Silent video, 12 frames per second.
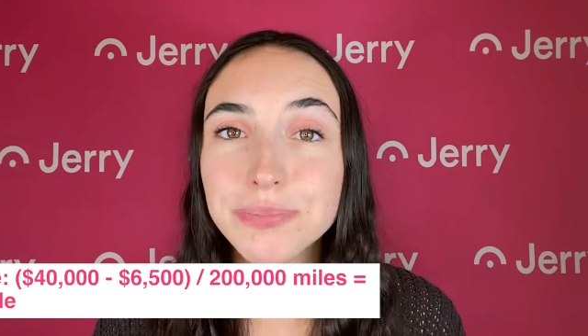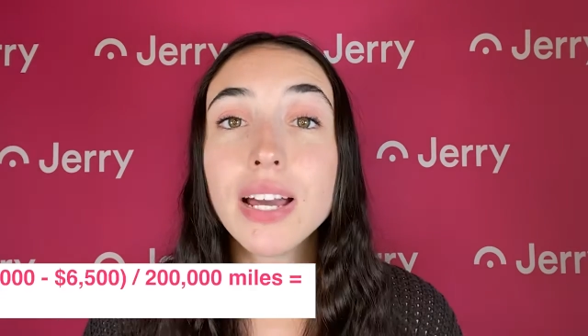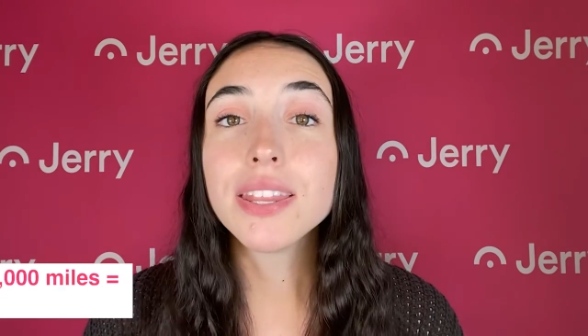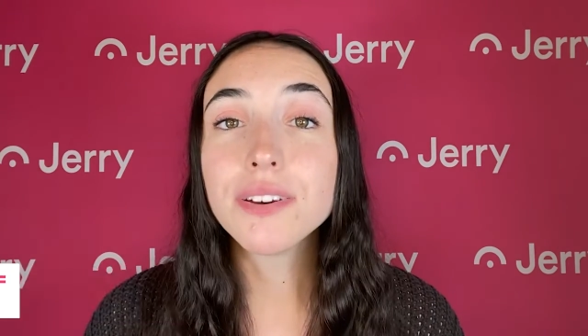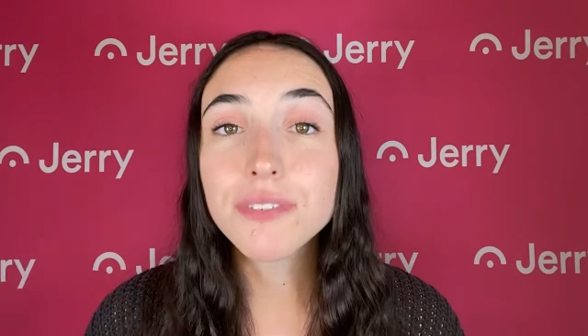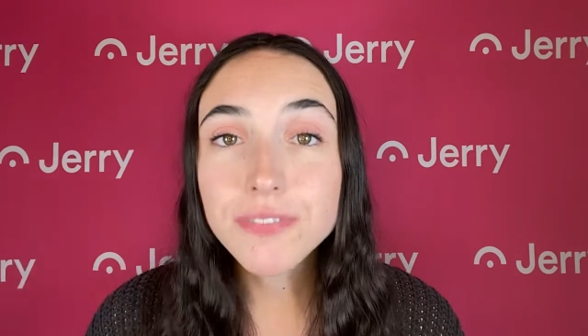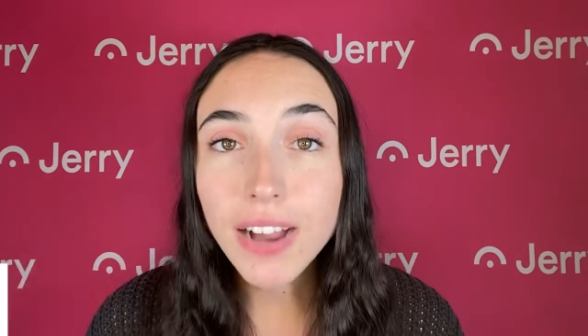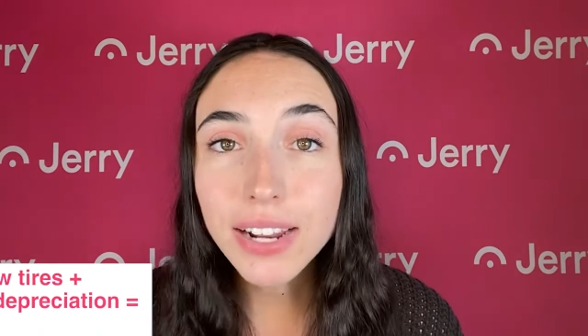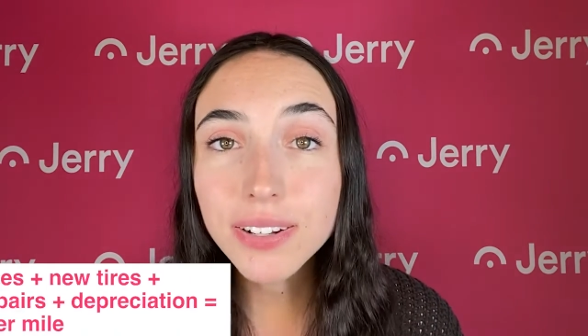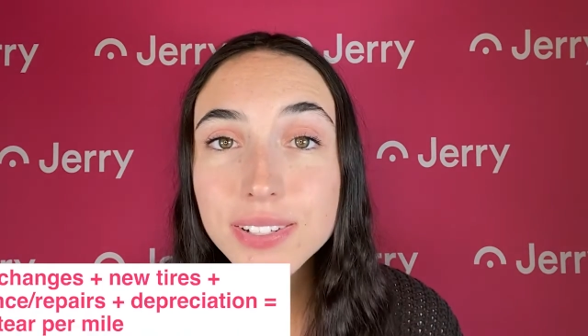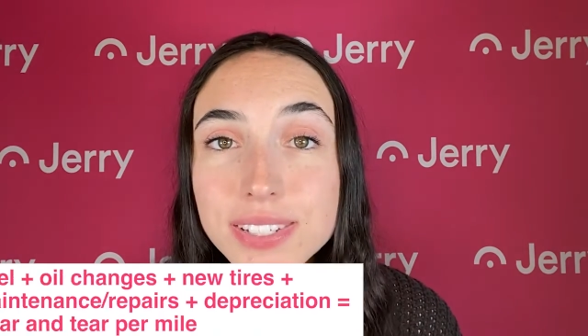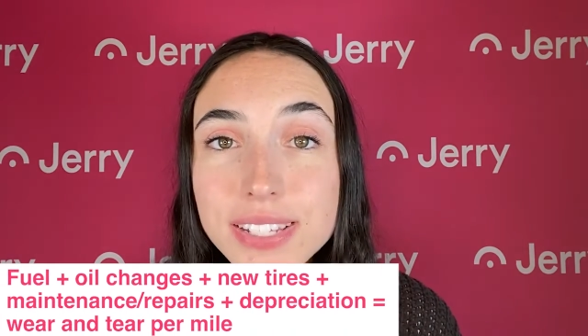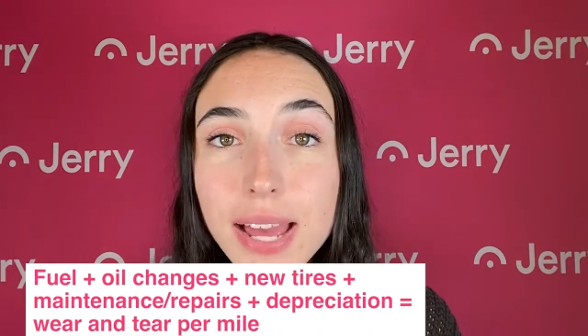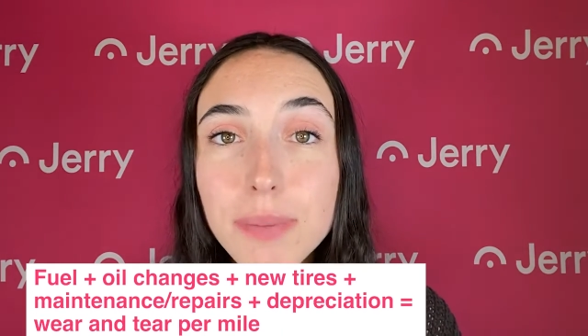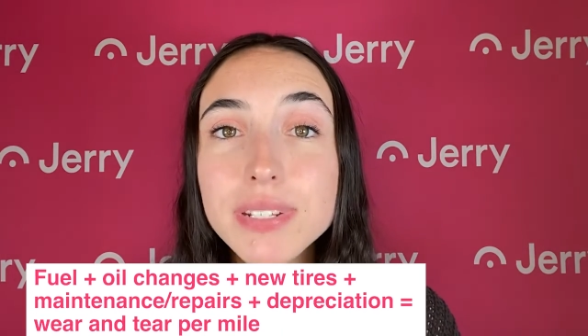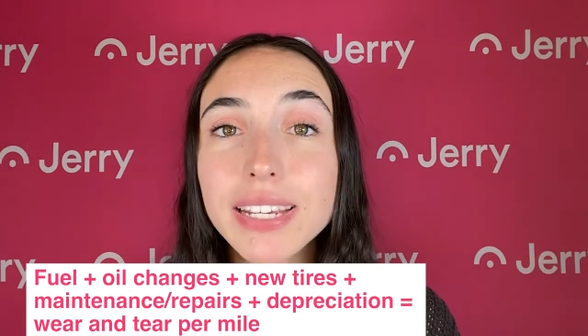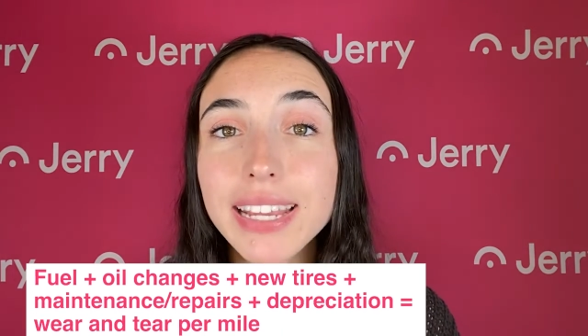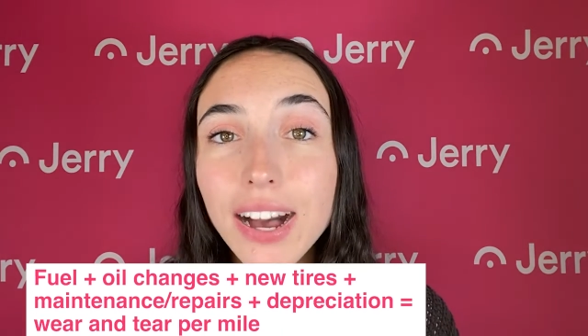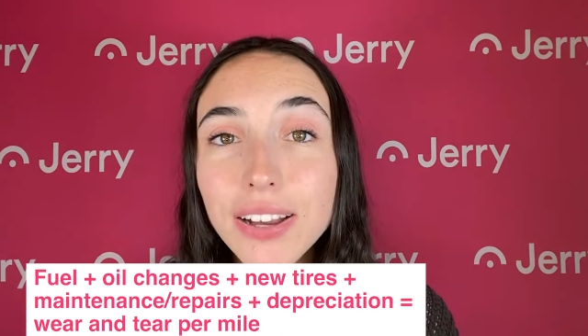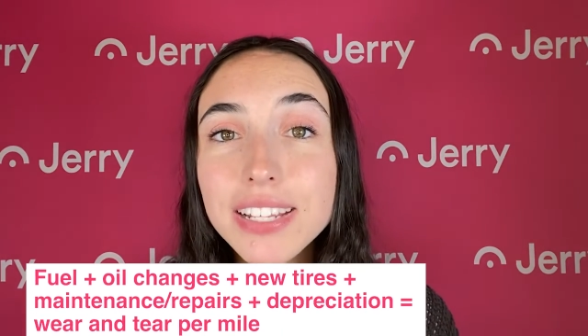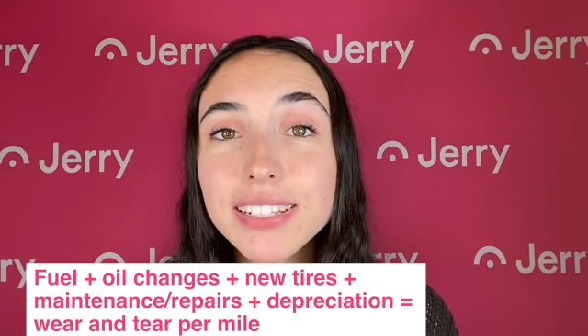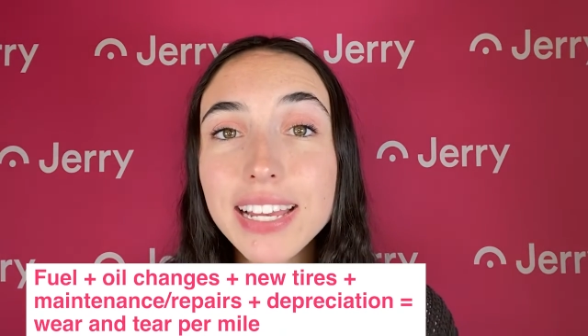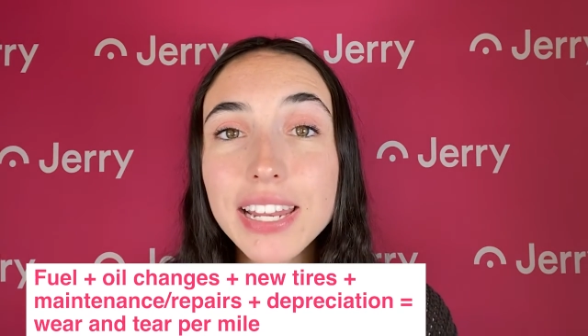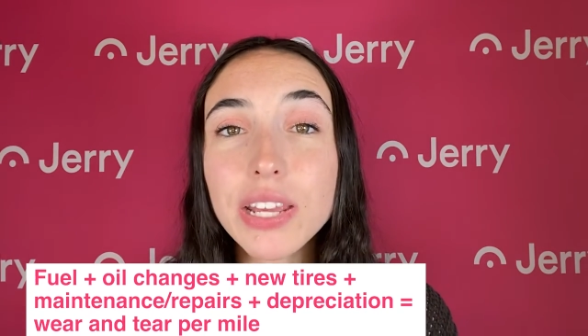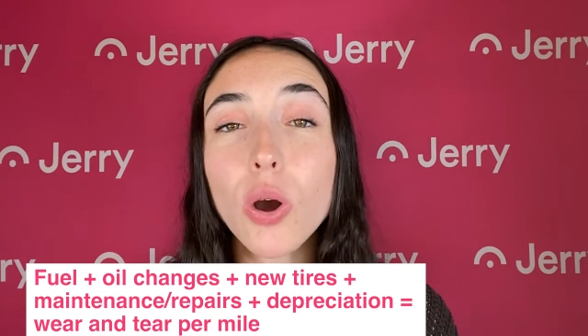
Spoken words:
The final step to calculating